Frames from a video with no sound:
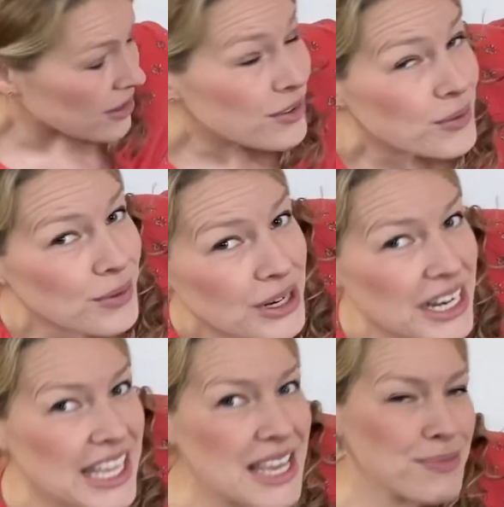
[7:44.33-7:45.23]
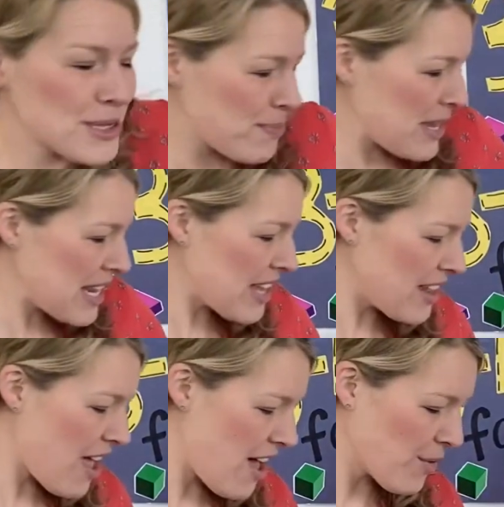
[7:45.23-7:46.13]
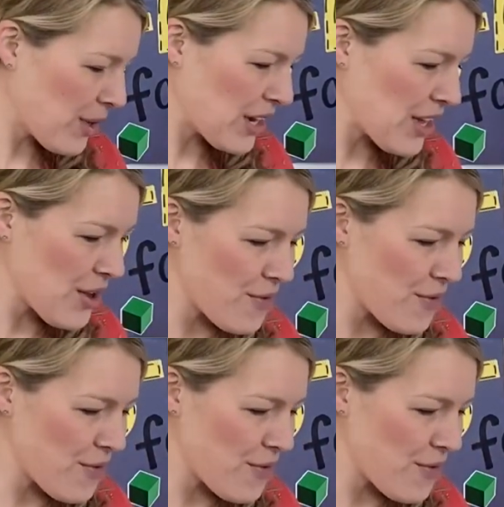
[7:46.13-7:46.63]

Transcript: We're gonna keep speeding along. We're gonna go